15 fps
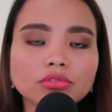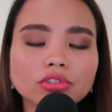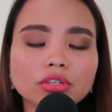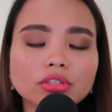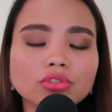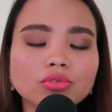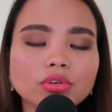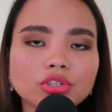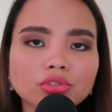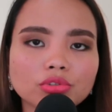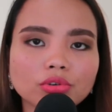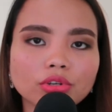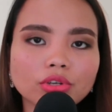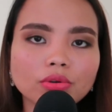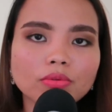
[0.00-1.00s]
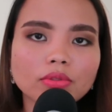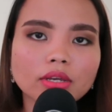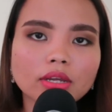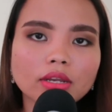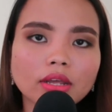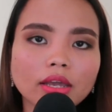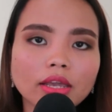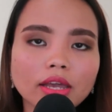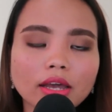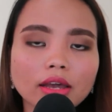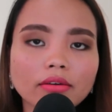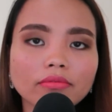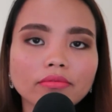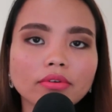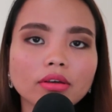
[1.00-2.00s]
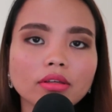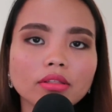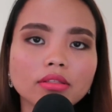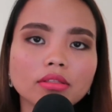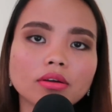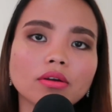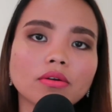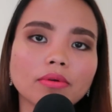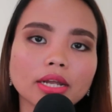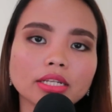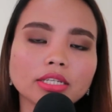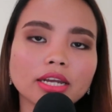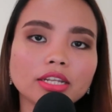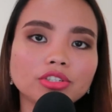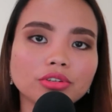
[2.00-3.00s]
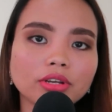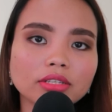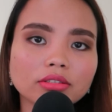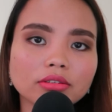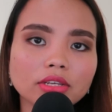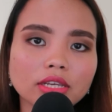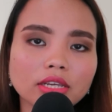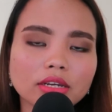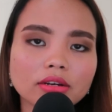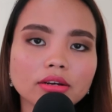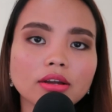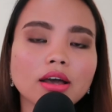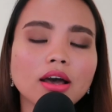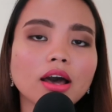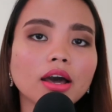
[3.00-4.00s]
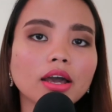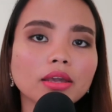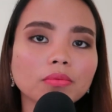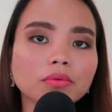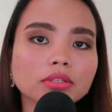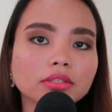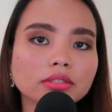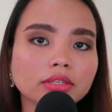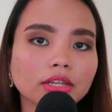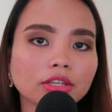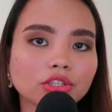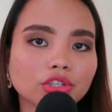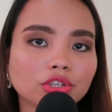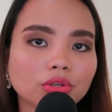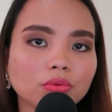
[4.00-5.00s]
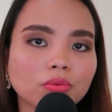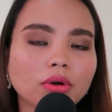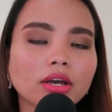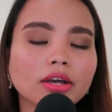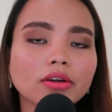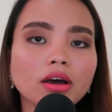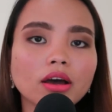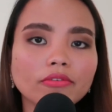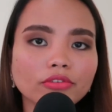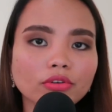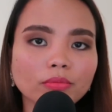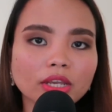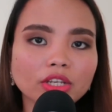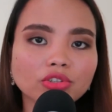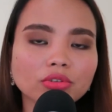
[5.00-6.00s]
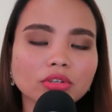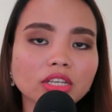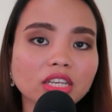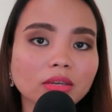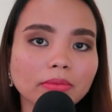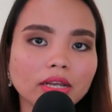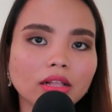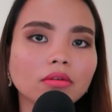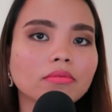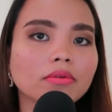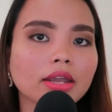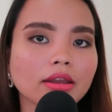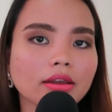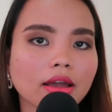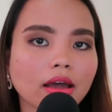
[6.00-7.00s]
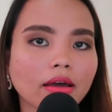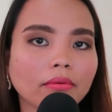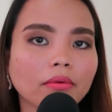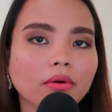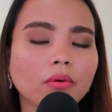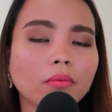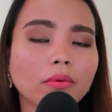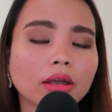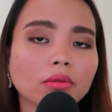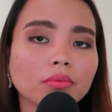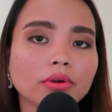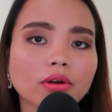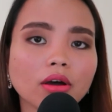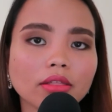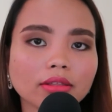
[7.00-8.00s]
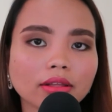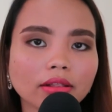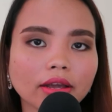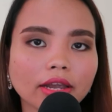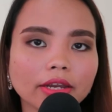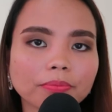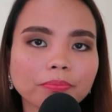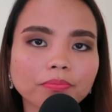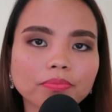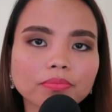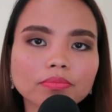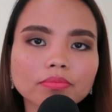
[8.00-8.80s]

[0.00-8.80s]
Just to assure you that I have the correct address here, I will send you a confirmation email right now while we're on the line